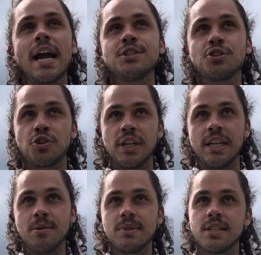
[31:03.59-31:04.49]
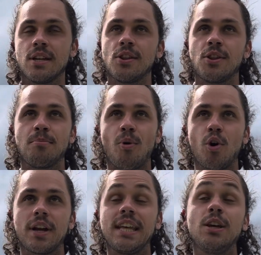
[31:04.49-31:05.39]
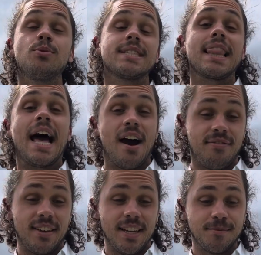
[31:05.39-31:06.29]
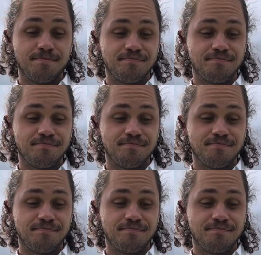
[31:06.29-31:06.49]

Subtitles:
screamed, the more he was laughing.